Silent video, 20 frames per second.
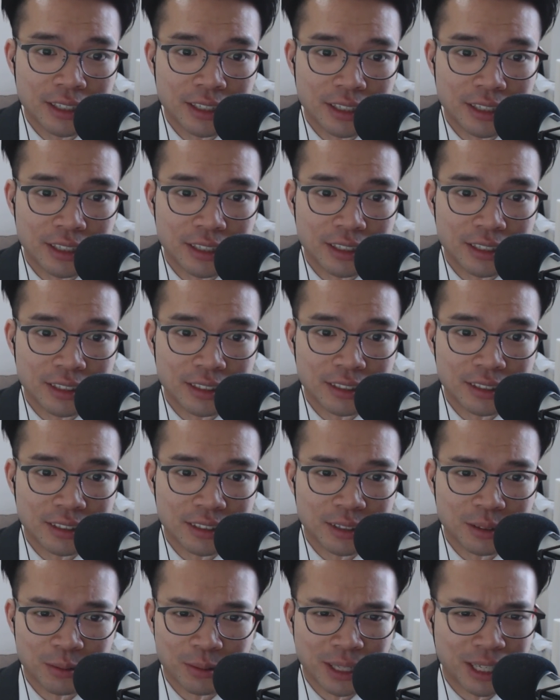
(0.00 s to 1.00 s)

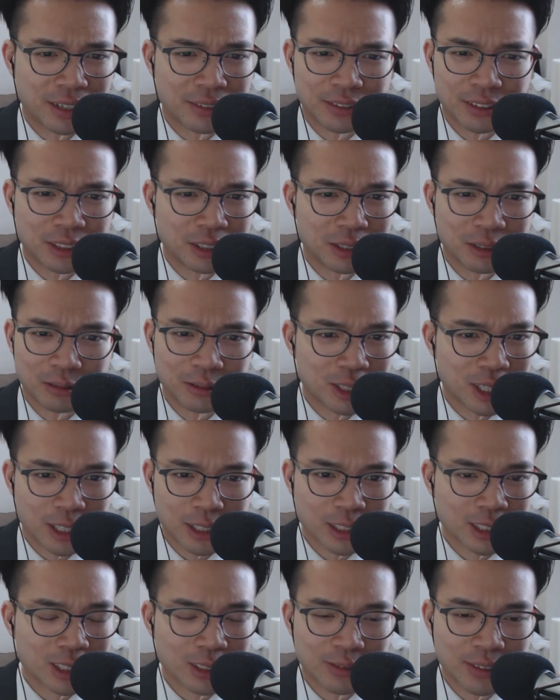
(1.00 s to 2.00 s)
in the whenever you
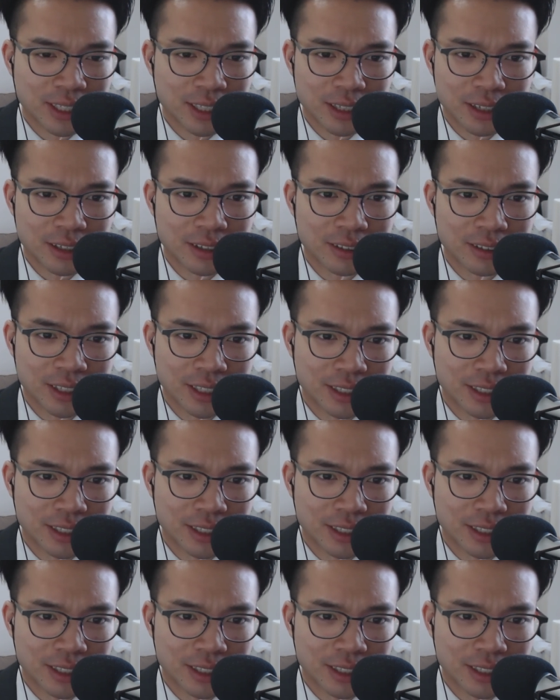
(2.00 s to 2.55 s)
check this video.